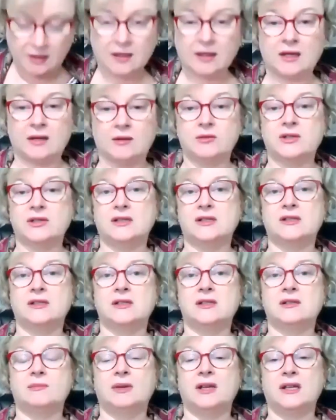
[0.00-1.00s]
out in
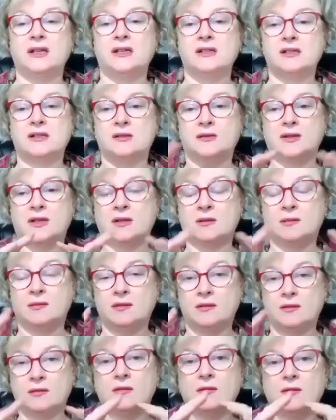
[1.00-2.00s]
space looking